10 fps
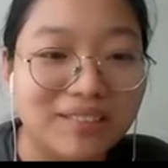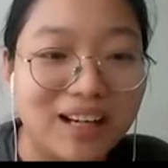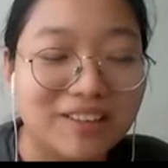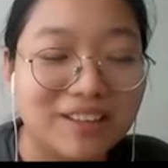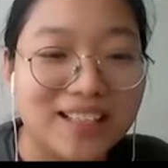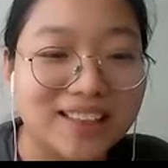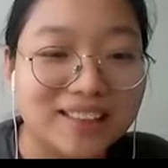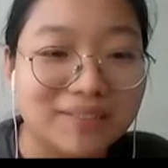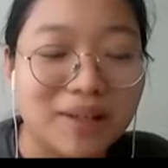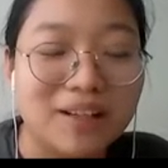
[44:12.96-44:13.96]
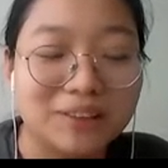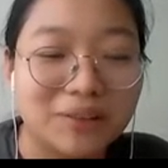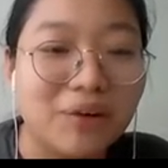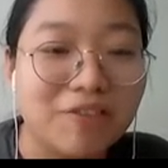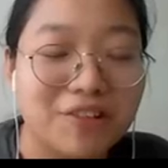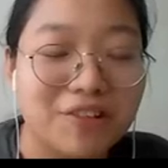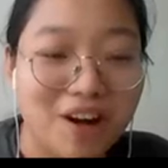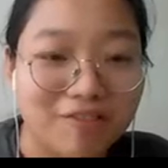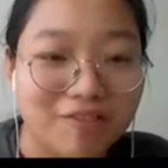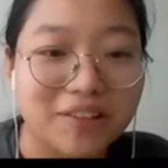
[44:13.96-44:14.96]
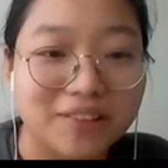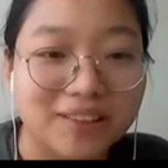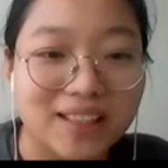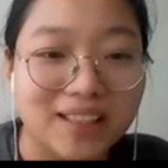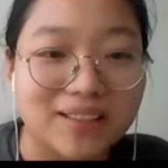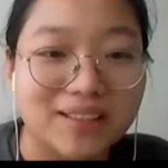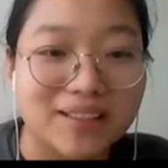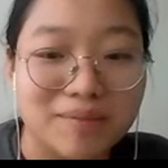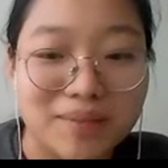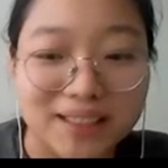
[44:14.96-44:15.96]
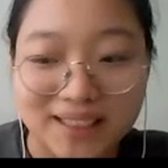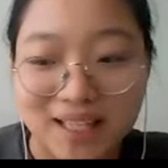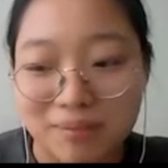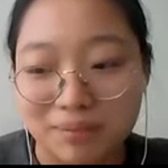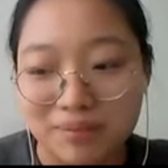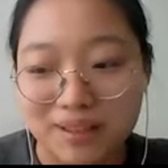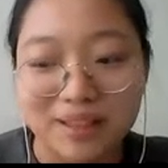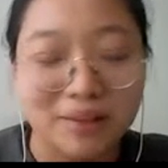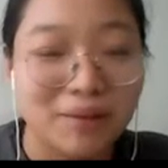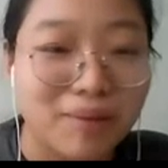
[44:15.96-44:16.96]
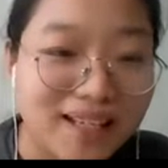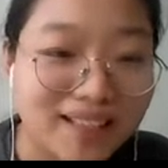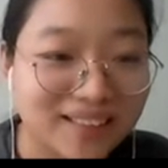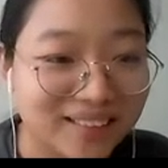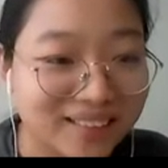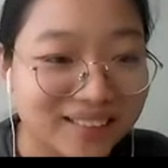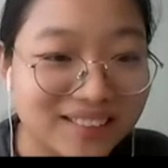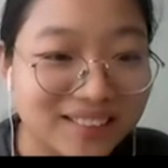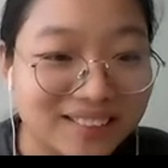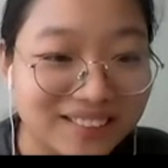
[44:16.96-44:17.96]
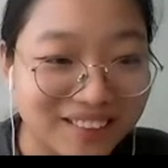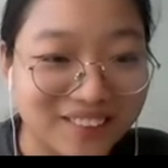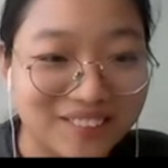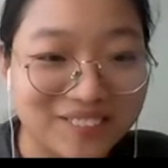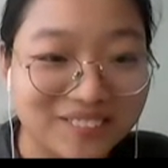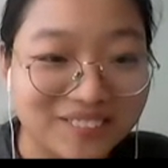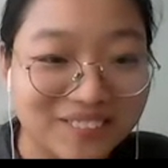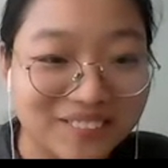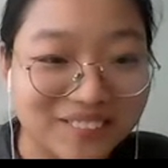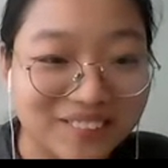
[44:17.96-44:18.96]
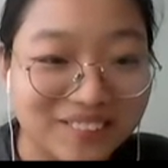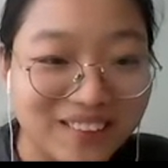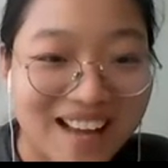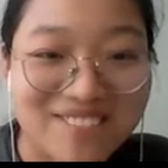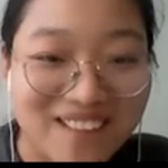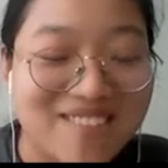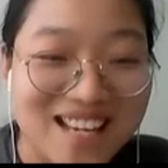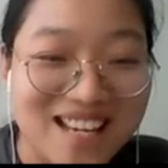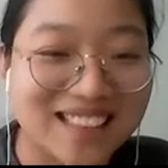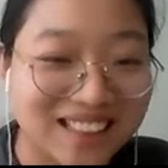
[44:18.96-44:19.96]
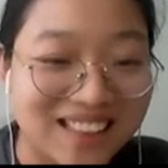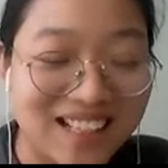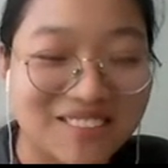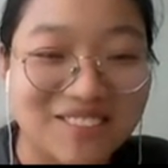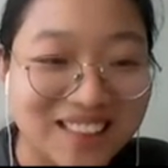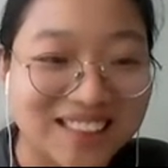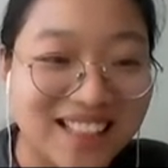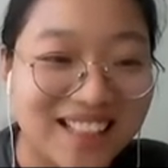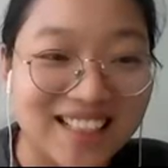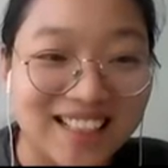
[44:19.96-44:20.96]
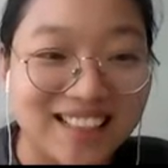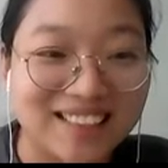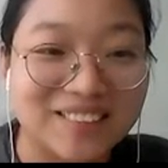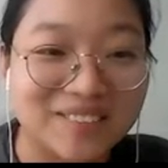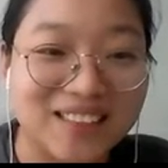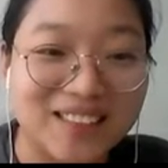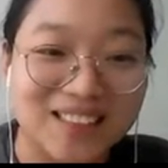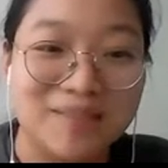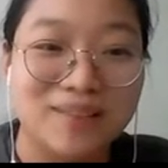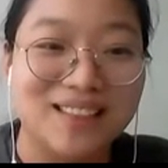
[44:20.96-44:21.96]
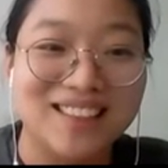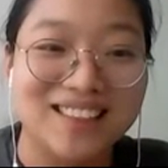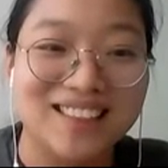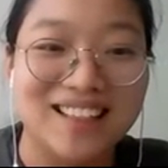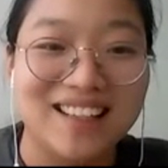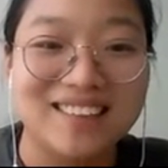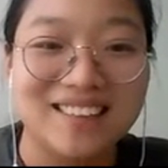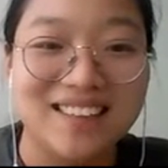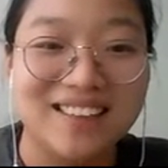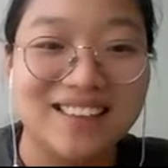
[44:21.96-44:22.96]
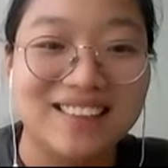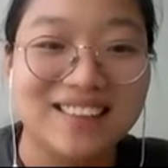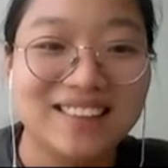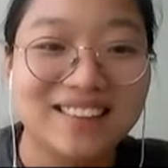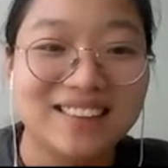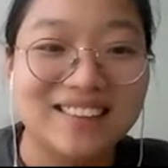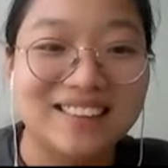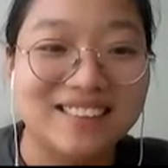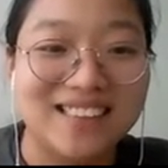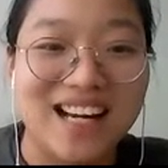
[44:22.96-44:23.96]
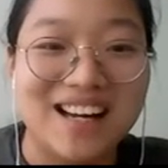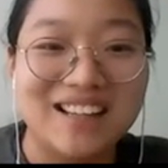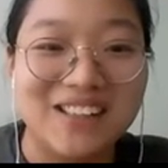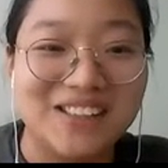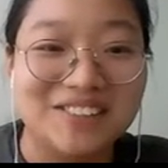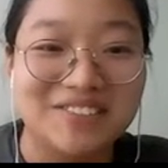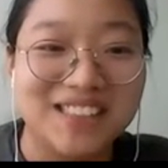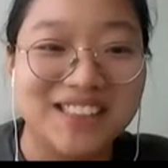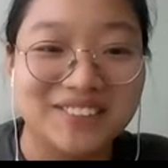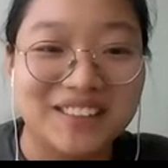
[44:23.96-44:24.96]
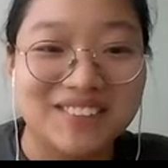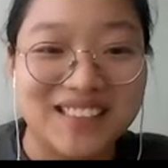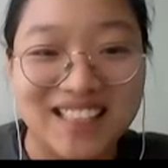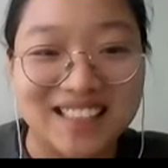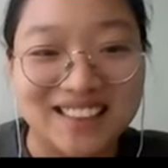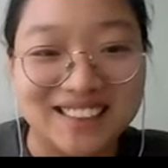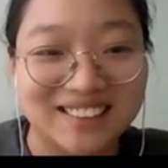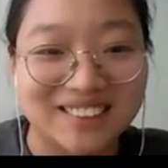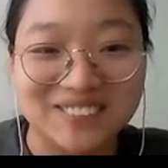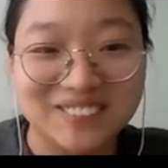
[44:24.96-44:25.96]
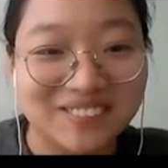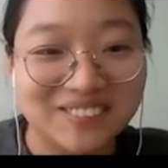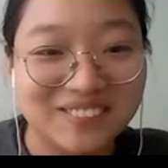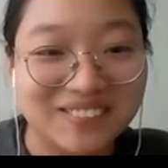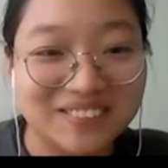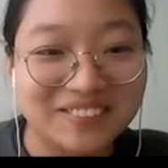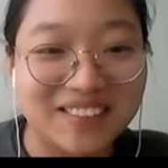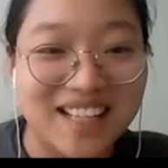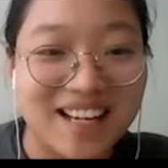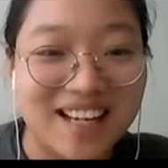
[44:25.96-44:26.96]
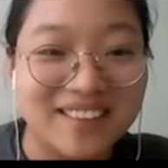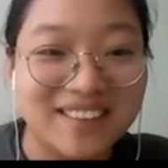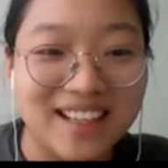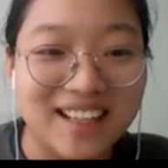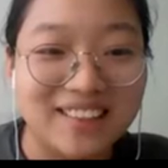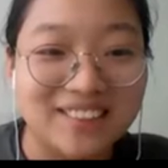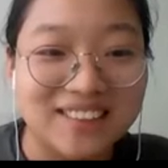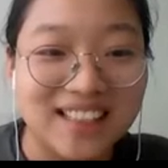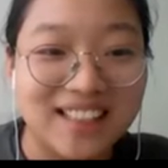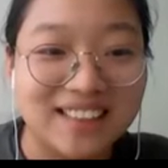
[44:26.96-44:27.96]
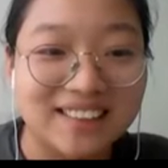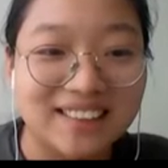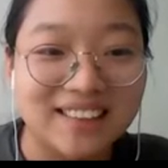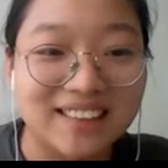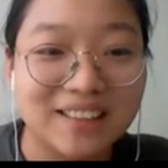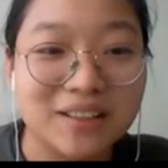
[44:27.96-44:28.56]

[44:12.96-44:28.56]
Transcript: otherwise the browser will feel confused and messed up a little bit. So I make this kind of mistake and messed up the entire like style of this website. So for every line, you set the